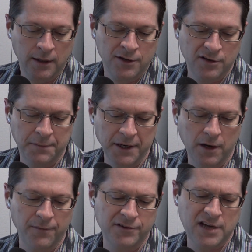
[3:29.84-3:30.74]
So here we
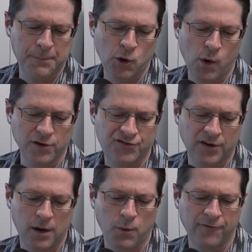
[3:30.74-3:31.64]
go. There's a couple quotes
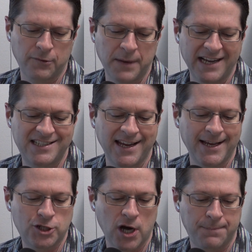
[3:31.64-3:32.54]
from one from
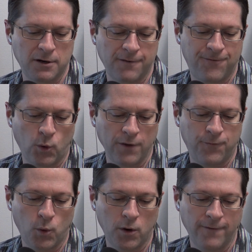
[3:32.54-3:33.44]
Isaiah chapter
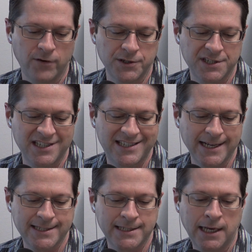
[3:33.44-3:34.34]
44, verse
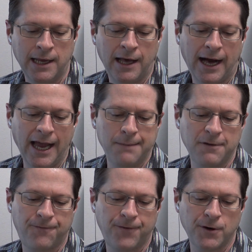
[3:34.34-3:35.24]
6. I am
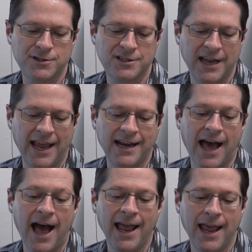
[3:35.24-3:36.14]
the first and
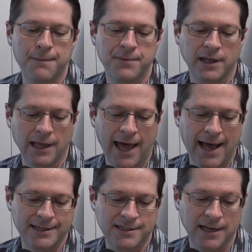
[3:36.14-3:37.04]
I am the
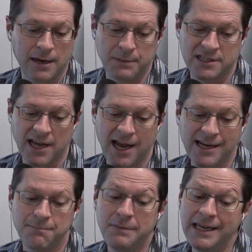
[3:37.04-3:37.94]
last, and
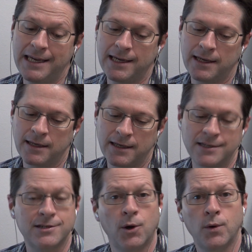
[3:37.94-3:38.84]
beside me
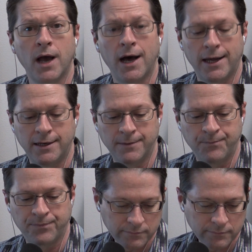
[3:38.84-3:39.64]
is no God.